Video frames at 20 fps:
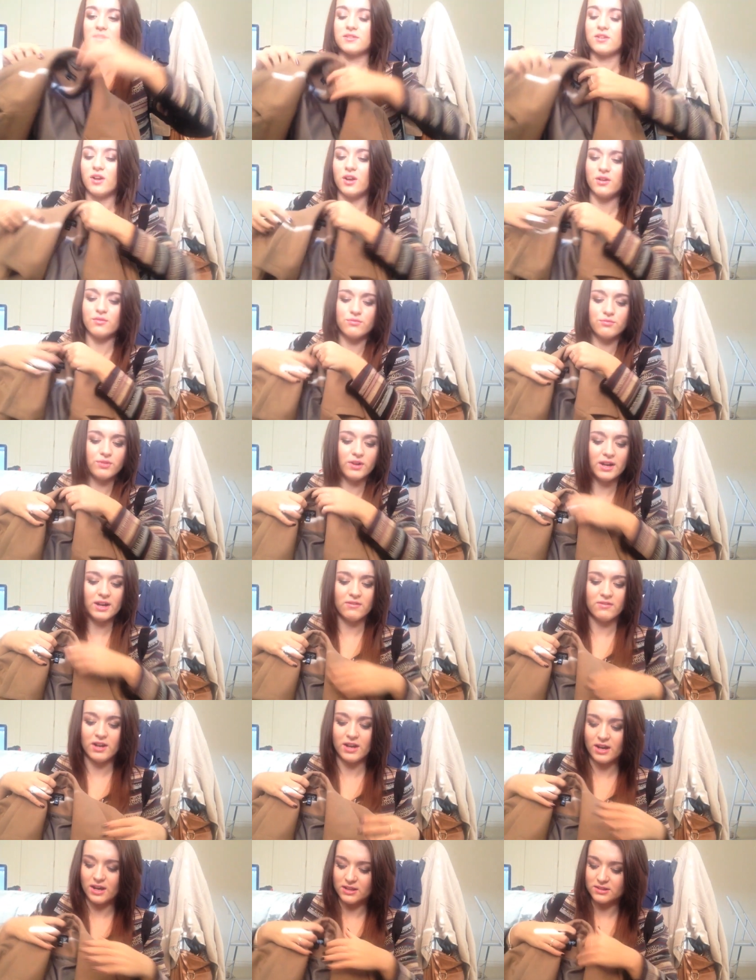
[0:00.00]
it's kind of really,
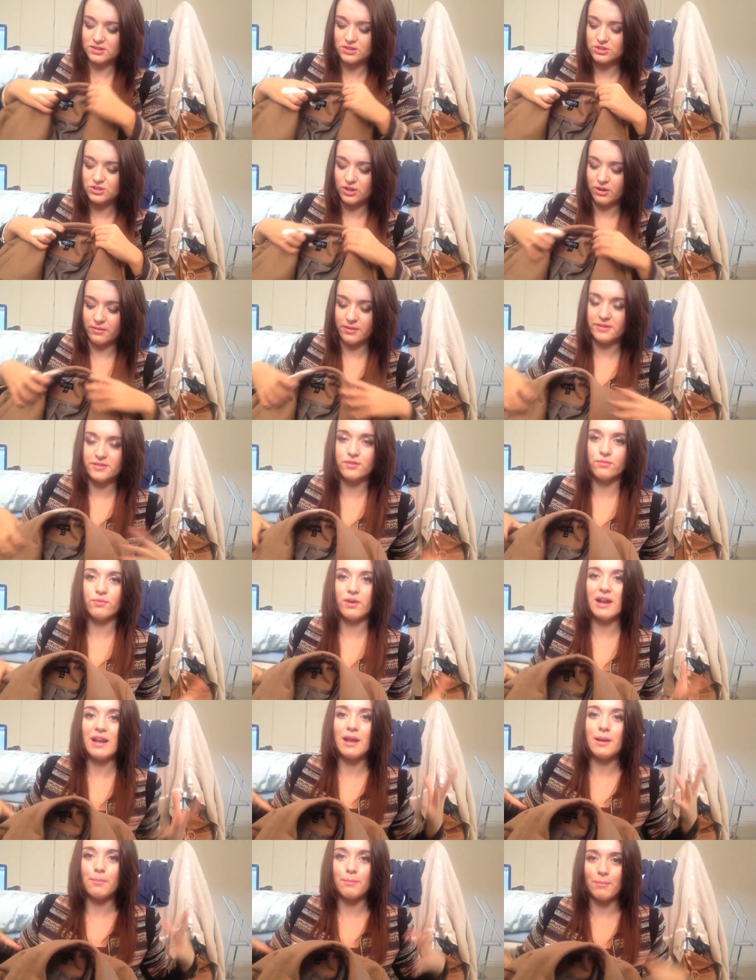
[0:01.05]
really hard to show. It's a
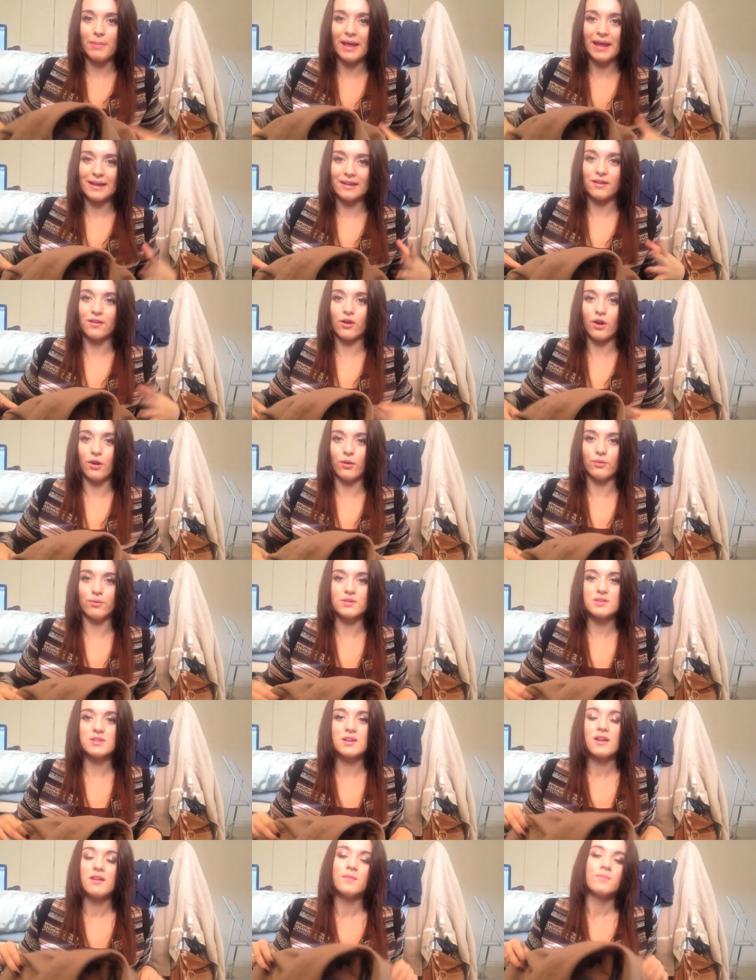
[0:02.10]
really big
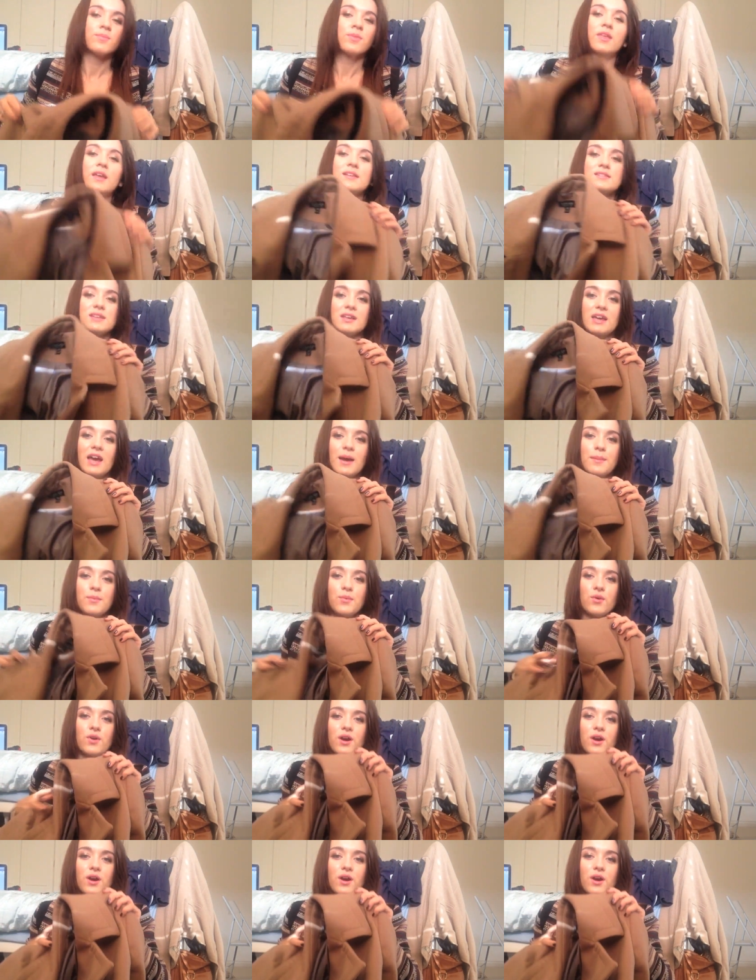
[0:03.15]
coat. It's a camel